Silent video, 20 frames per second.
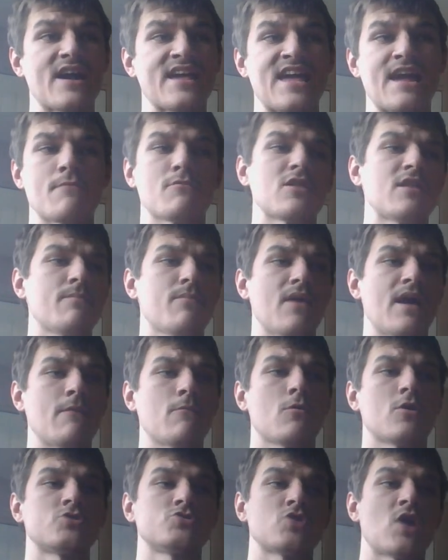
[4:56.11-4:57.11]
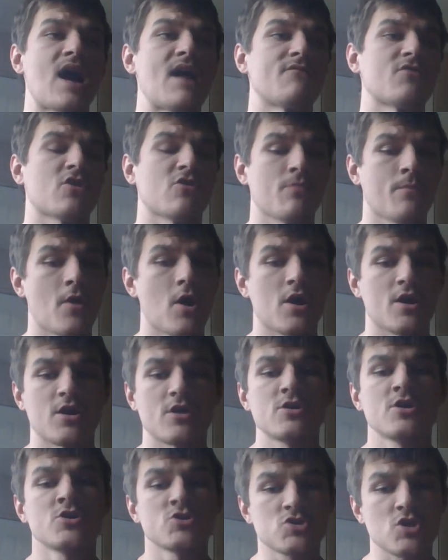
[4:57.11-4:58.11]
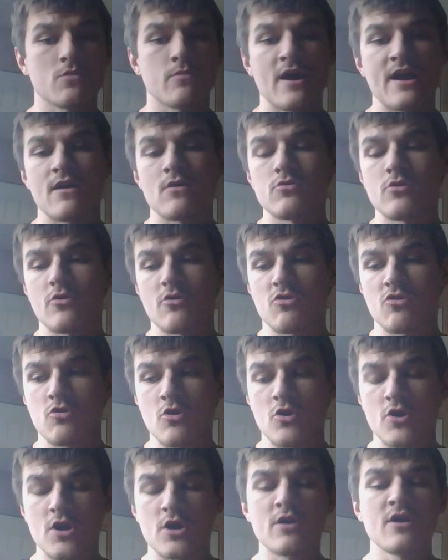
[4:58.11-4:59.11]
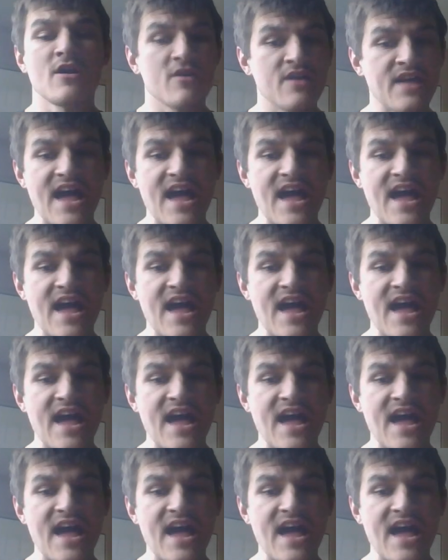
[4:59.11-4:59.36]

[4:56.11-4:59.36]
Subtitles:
I can't really blame one driver because Parker should have raided a little sooner.